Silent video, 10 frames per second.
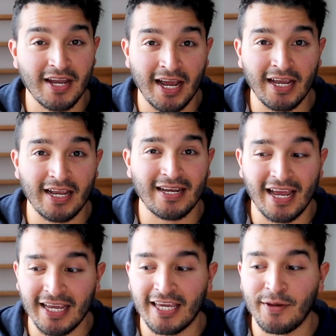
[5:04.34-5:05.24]

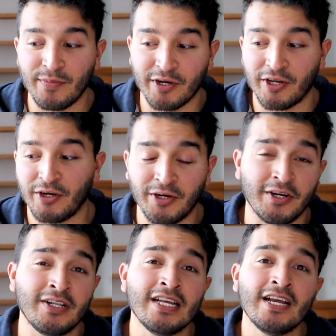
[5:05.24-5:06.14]
Nike
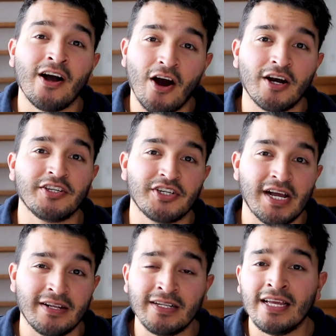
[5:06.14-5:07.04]
Mercurial Hard
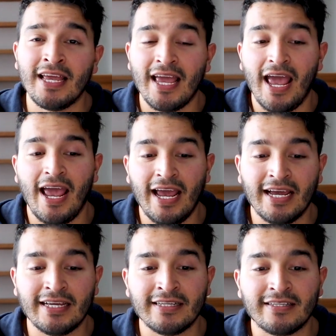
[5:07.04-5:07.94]
Shell.
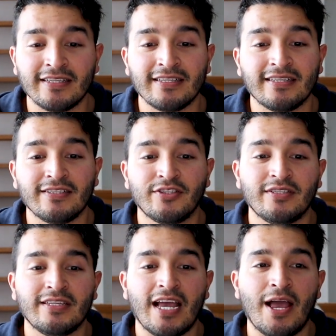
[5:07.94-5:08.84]
And
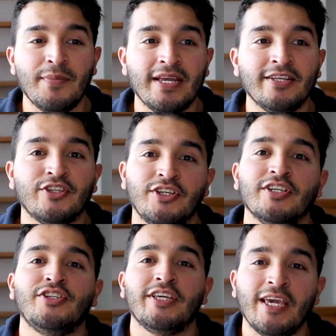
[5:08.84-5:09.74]
I mean,
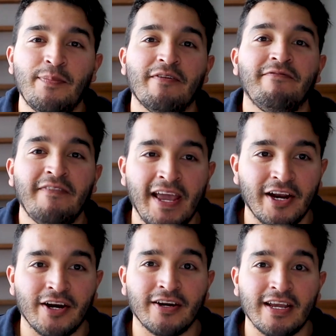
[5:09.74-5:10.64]
just to keep it
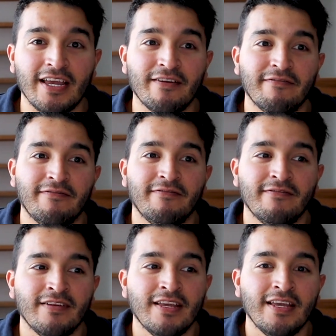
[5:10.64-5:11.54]
fair, if
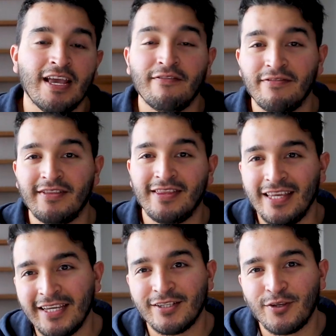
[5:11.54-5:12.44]

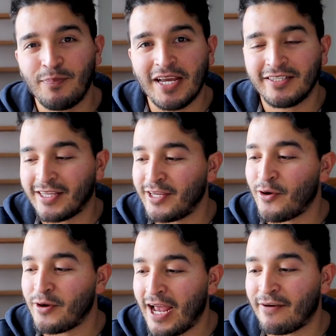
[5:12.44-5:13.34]
these basically
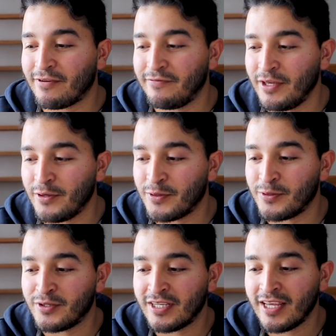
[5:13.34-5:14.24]
don't have
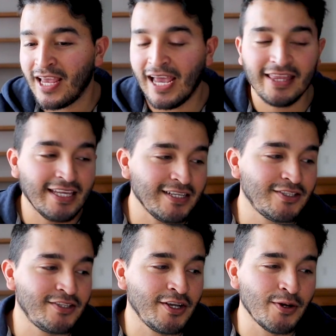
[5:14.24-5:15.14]
reviews and these
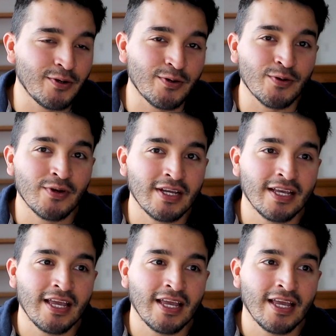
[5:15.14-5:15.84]
do,